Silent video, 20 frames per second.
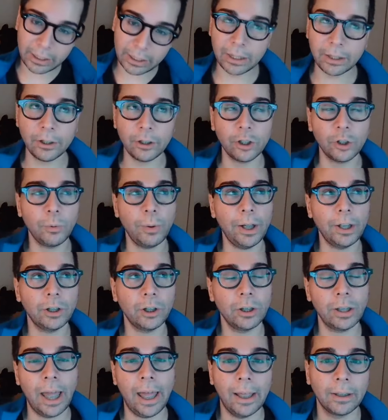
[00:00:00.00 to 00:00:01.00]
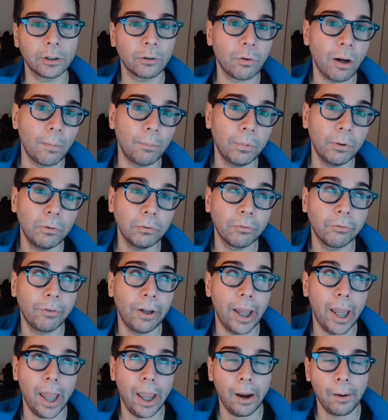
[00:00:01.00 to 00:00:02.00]
is a situation that has crumbled
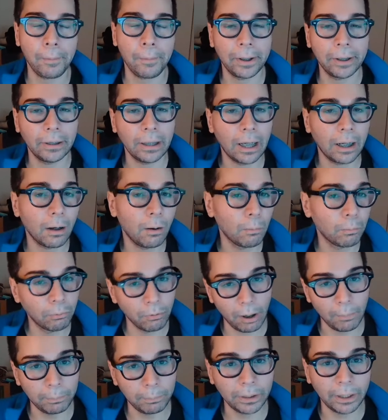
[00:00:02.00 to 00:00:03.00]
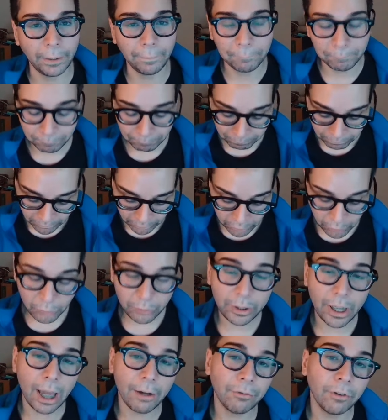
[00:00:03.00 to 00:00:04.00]
very, like, abruptly. You
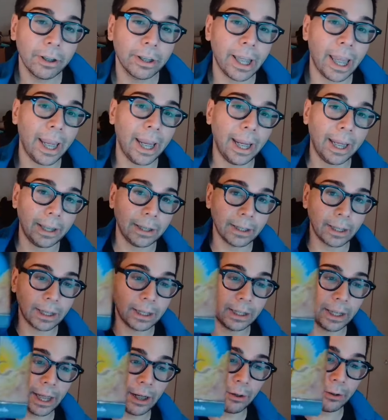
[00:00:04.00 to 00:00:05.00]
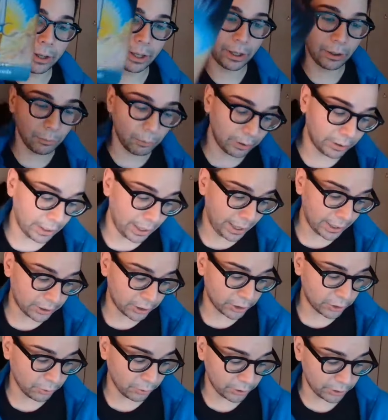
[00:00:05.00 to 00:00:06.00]
never gained clarity with the Ace
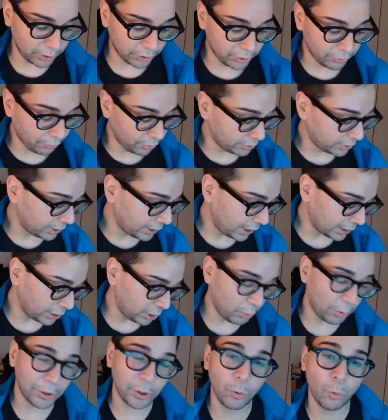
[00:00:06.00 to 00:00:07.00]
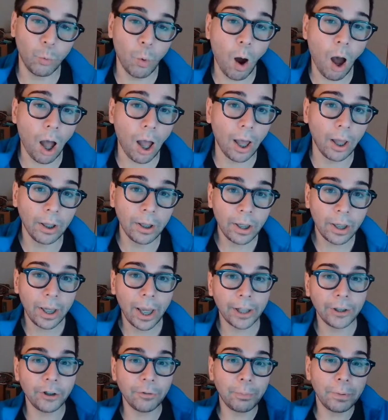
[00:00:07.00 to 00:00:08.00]
of Swords in the reverse. That's actually what you want.
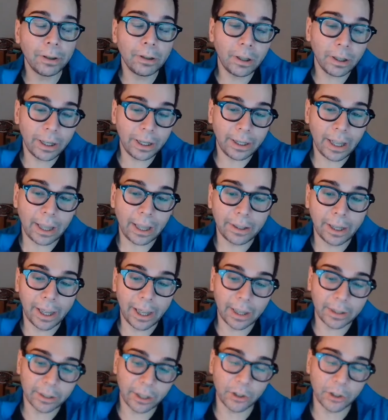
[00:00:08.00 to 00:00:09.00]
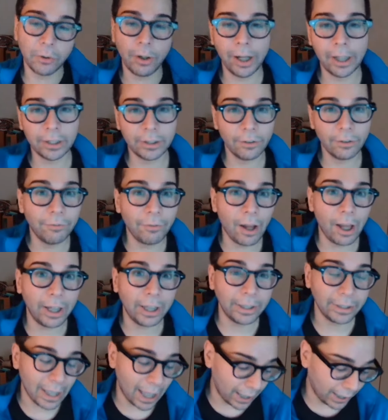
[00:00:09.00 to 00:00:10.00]
And you've been looking at things and trying to
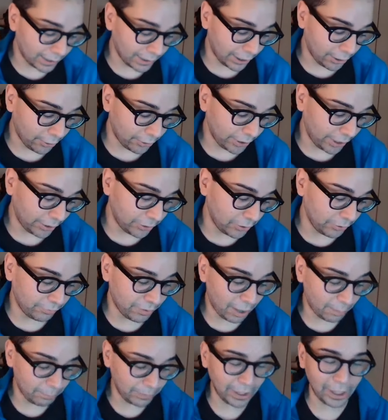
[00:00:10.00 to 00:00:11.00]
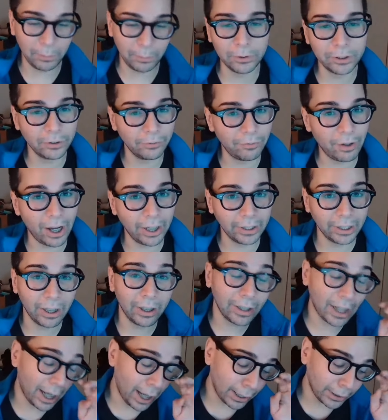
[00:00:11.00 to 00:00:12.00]
find that clarity, and you've not been able to find it.
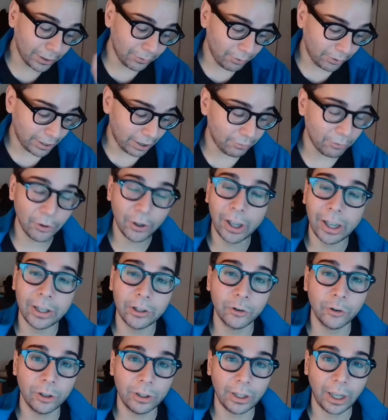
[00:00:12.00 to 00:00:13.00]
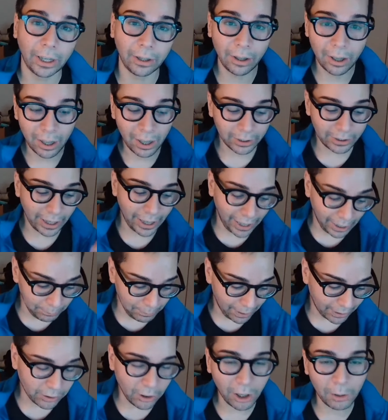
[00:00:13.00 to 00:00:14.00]
And I actually find that very interesting. The
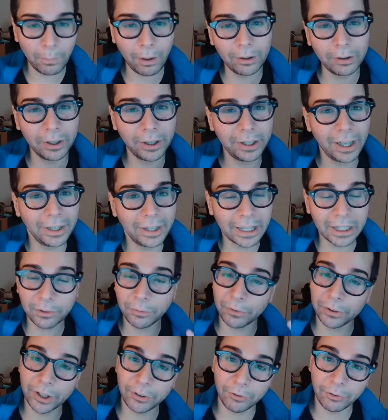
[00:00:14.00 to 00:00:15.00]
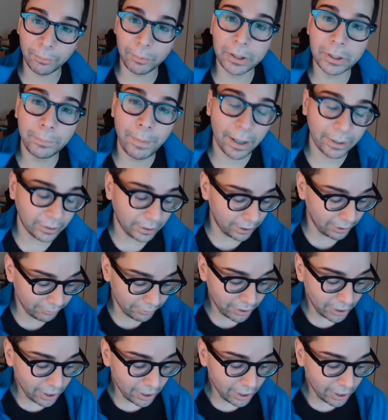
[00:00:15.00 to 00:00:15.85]
Hangman's all about looking at things from a different perspective.